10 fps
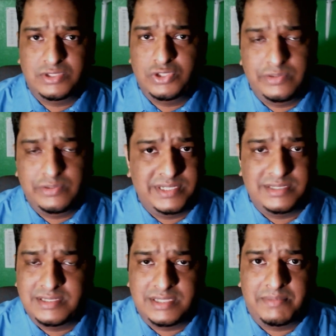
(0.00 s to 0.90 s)
tumors in
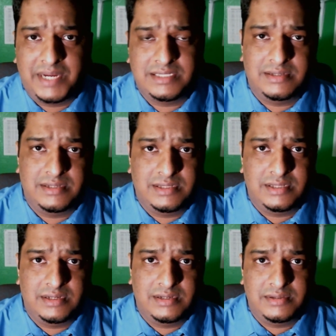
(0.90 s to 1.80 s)
certain parts of
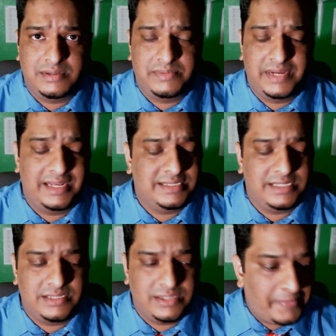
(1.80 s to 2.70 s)
the brain, etc.